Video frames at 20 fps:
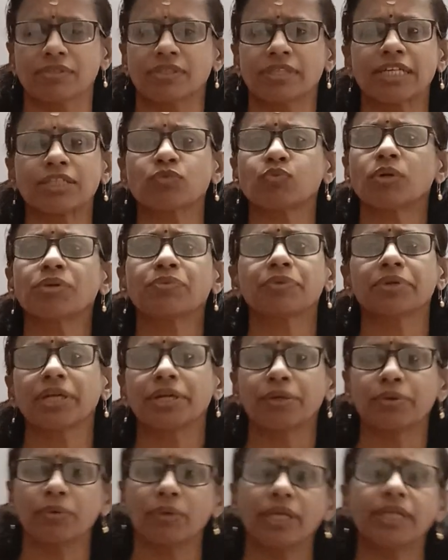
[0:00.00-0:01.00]
That's what we are
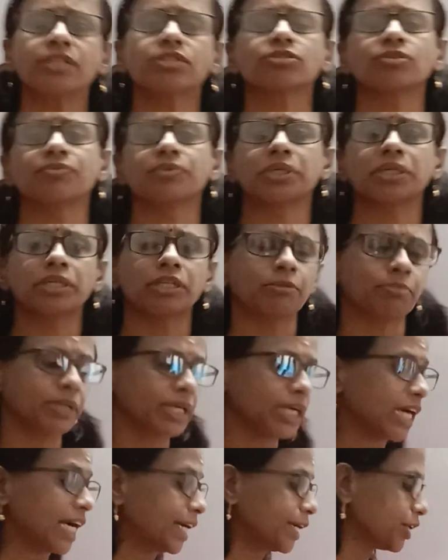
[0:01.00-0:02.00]
doing. So we will be
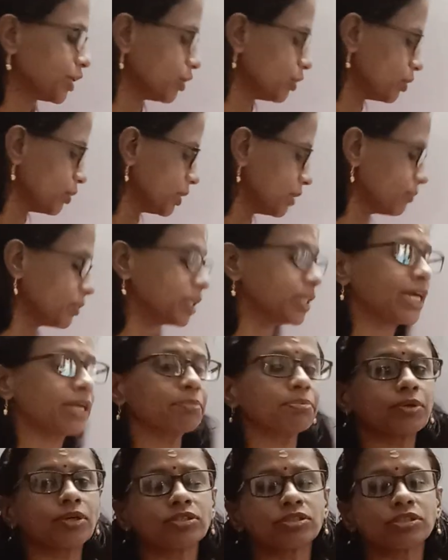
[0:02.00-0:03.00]
continuing with
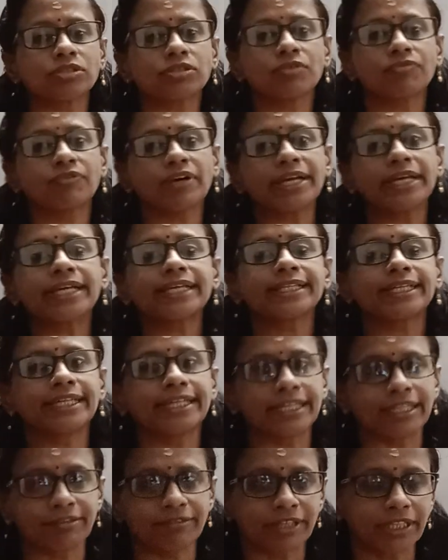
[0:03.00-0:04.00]
that process of finding the
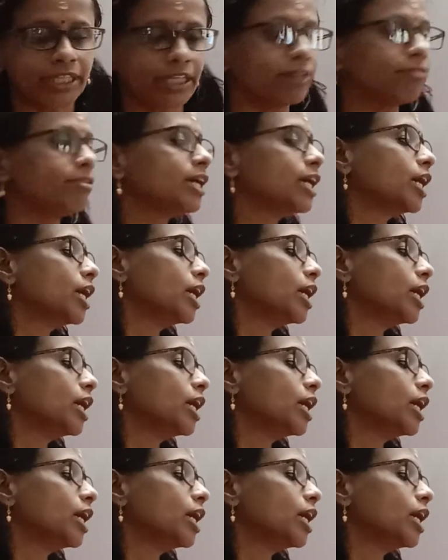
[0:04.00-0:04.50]
derivative.